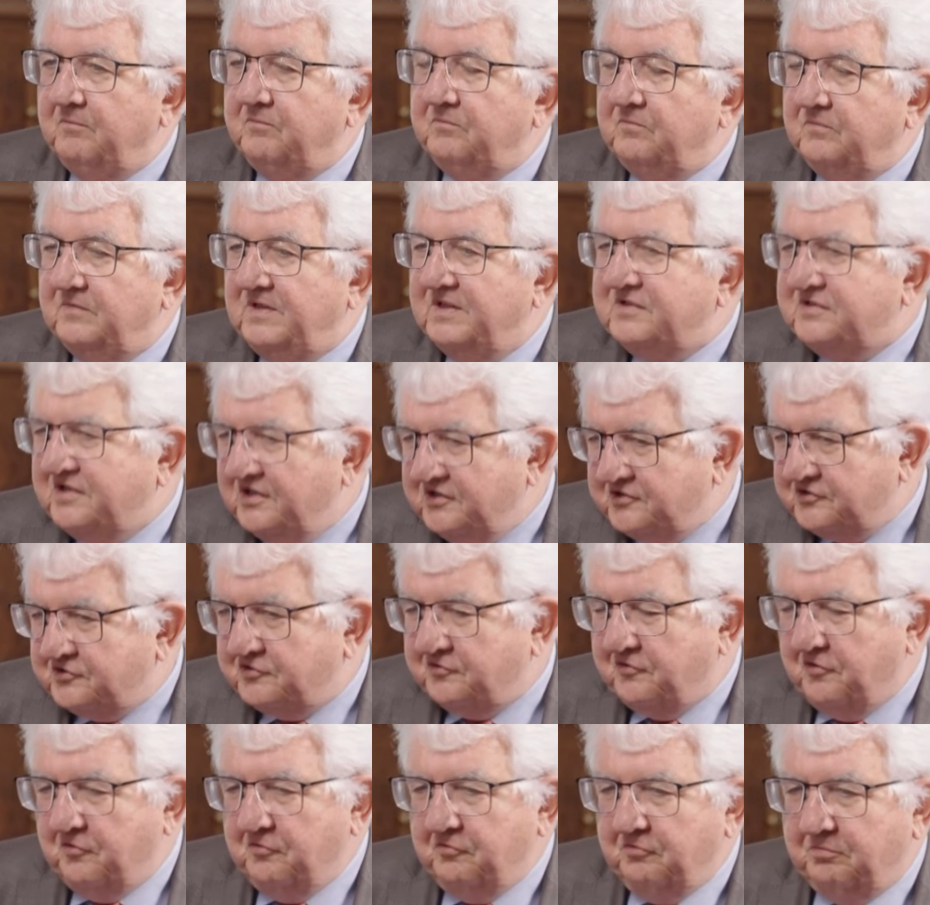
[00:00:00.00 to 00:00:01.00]
This is
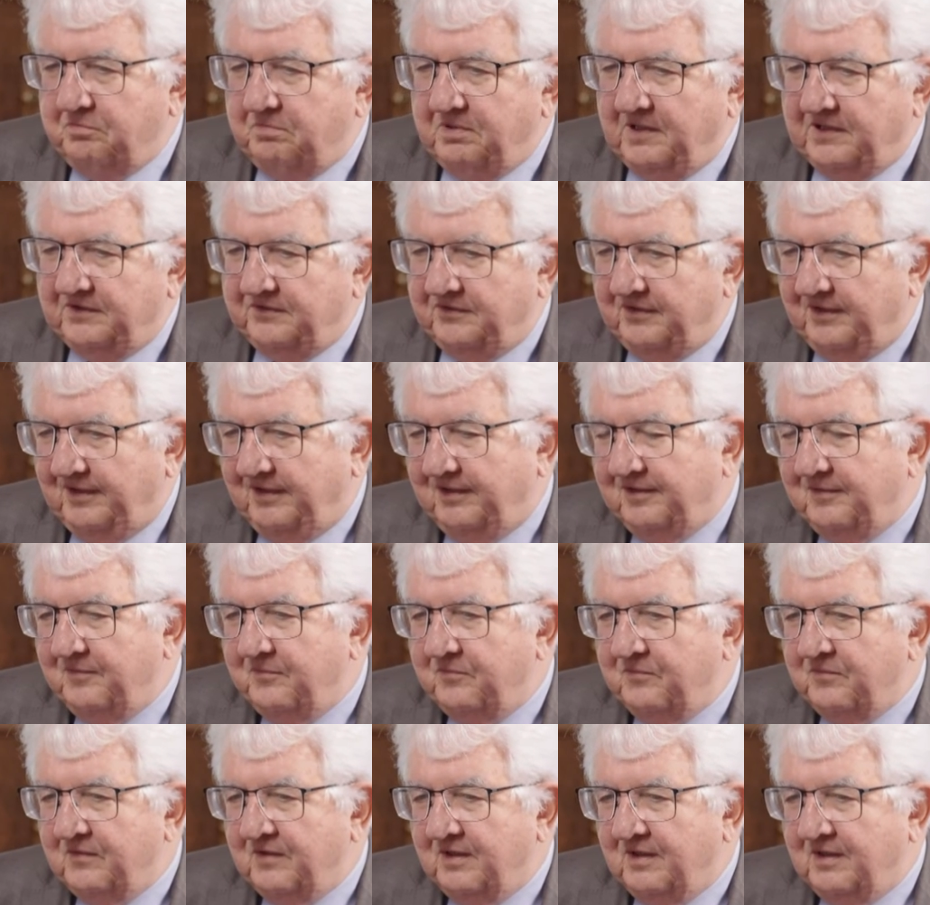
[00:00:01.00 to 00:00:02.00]
true, but
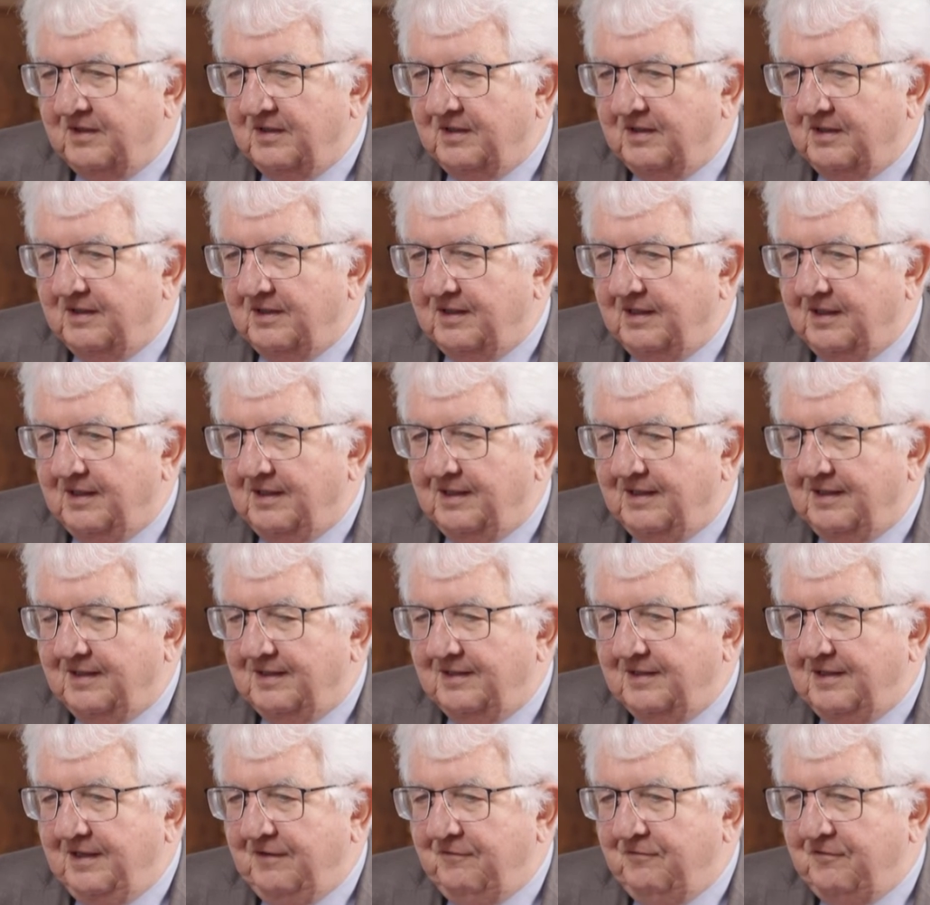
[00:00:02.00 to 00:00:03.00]

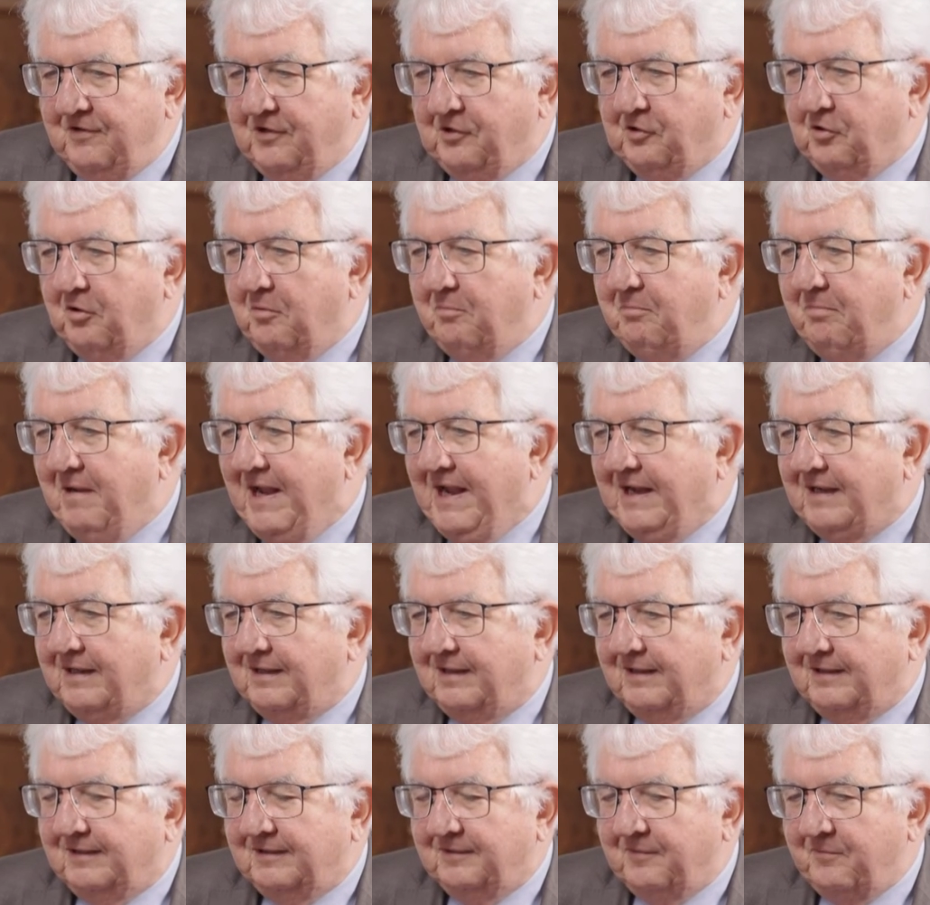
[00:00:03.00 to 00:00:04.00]
if you go back,
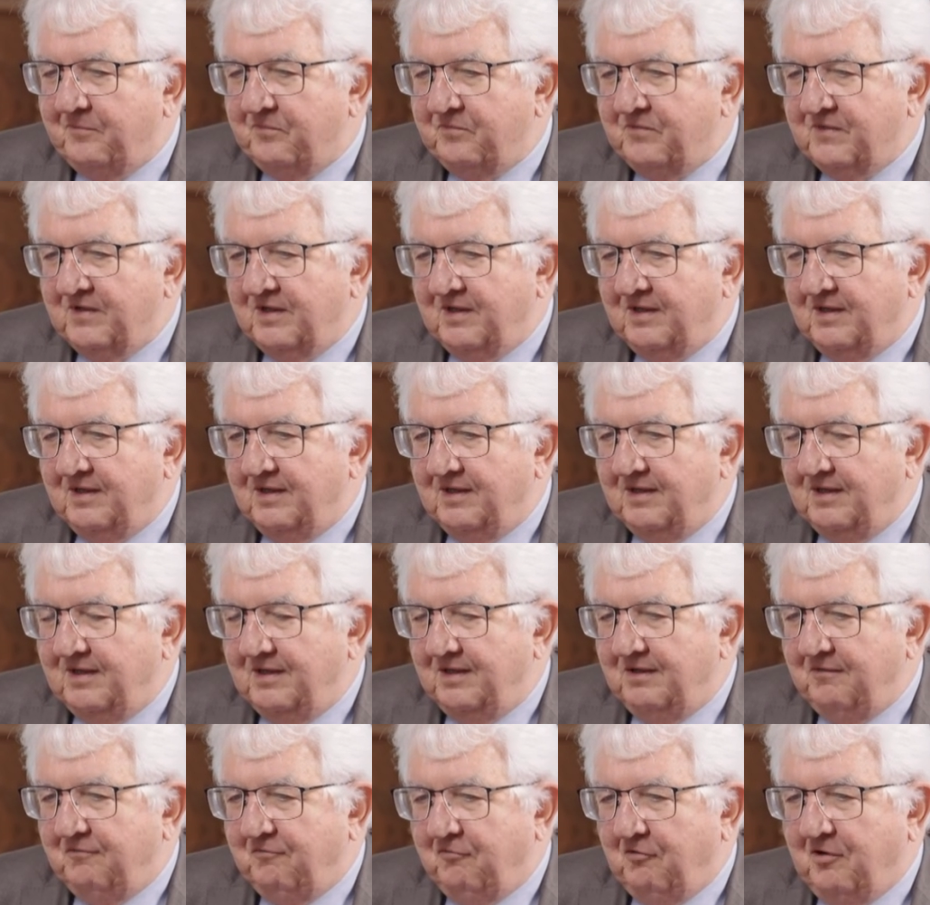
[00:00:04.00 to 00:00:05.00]

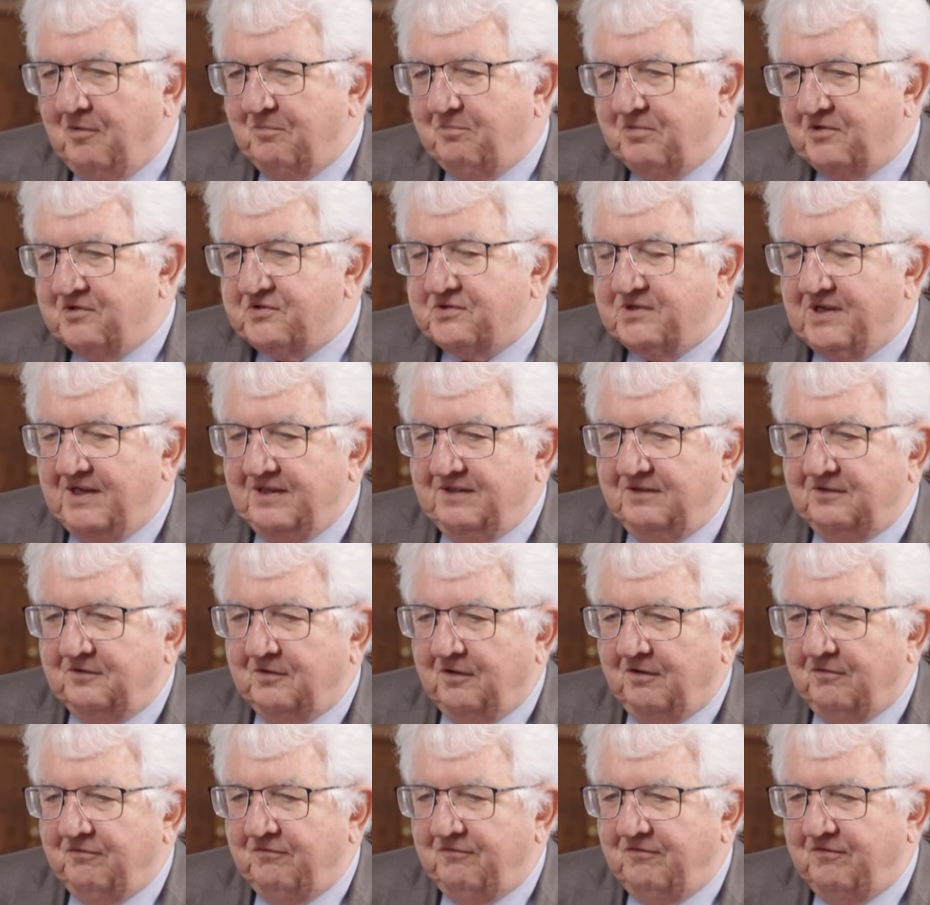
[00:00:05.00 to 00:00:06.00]
4%
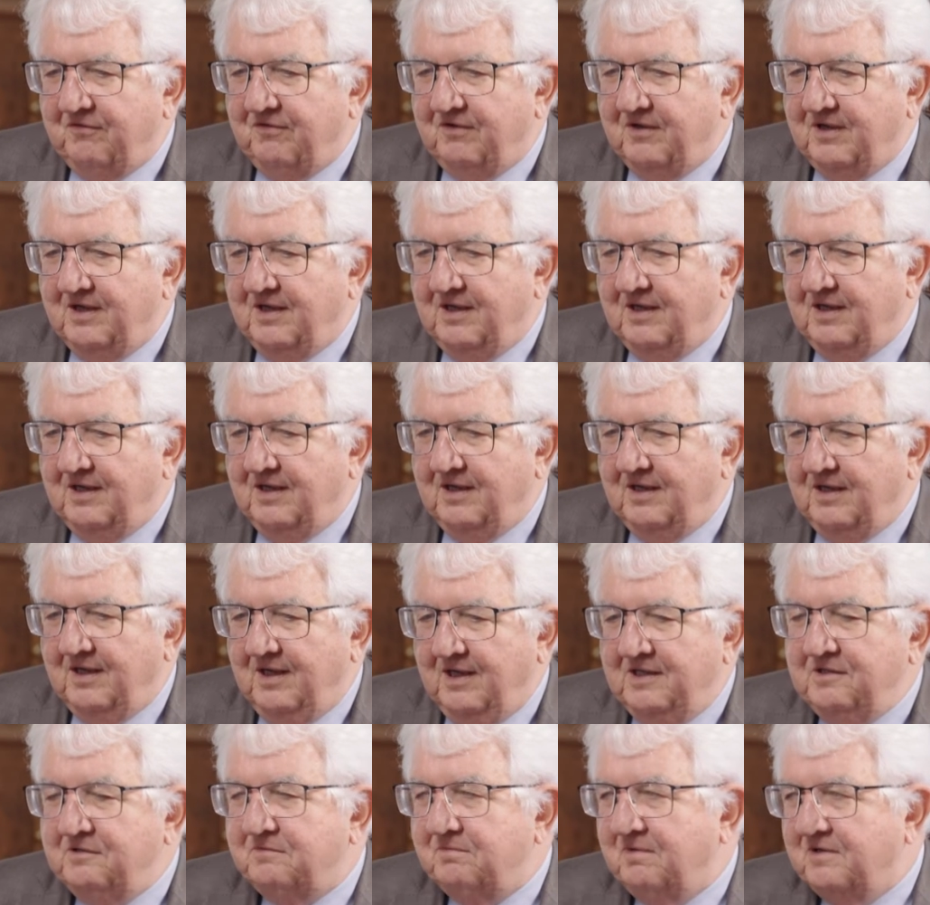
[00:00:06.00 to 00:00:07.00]
of
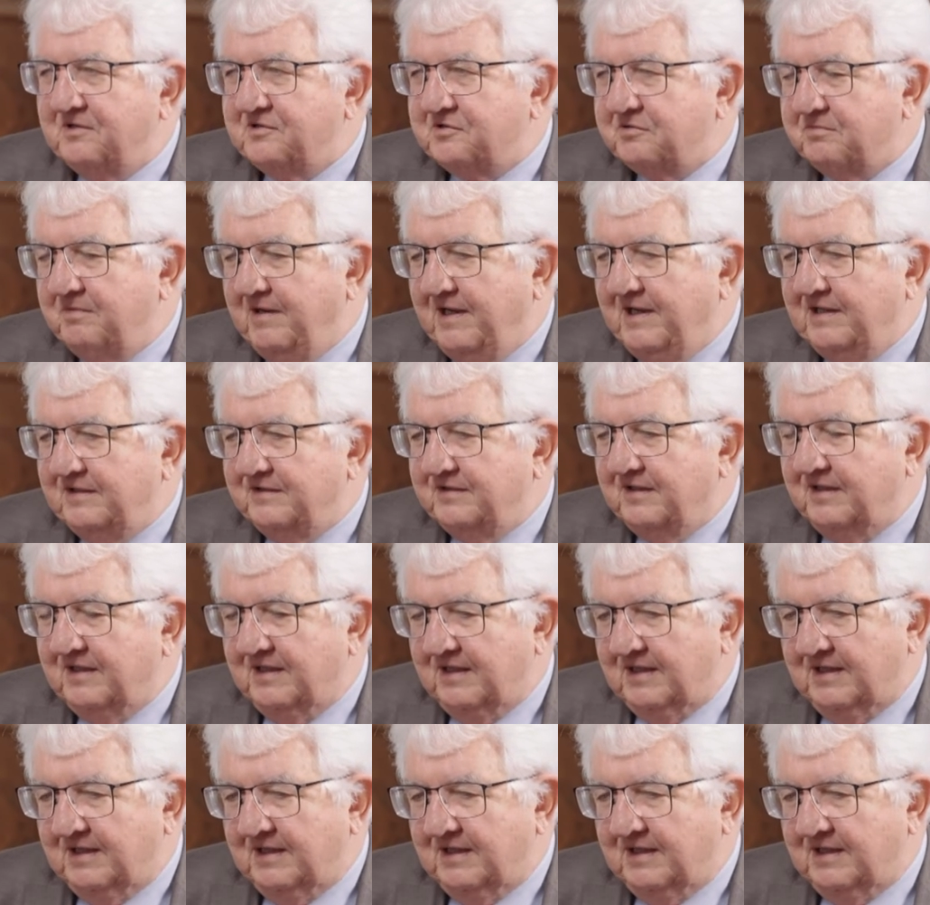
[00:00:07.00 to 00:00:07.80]
interest rate,